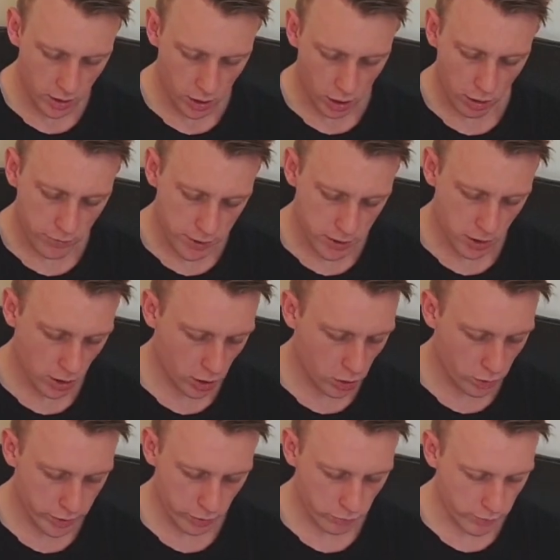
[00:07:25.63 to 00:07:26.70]
of a circle
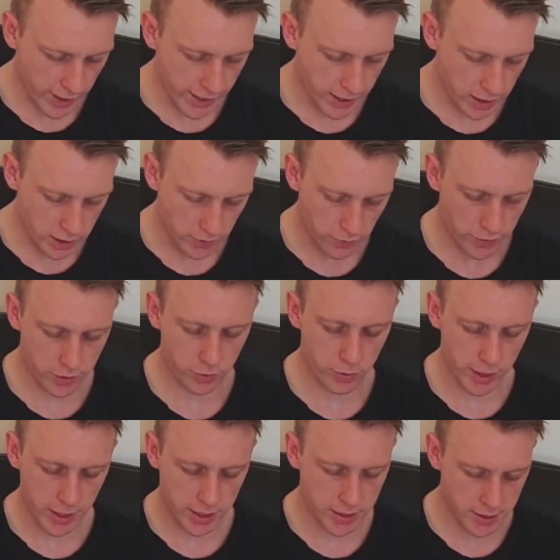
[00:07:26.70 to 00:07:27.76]
with a radius of
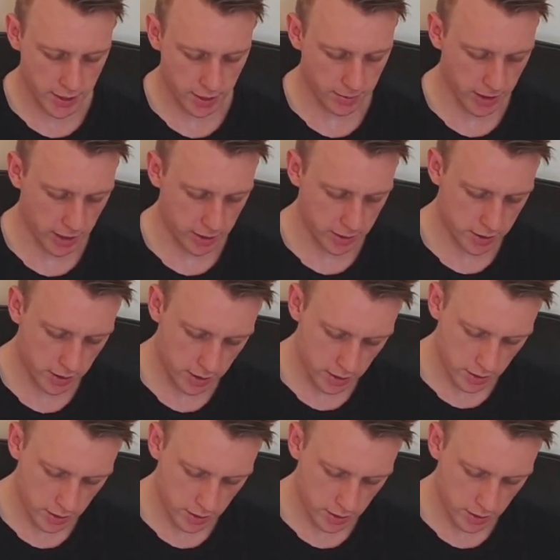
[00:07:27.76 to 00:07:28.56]
3 centimeters.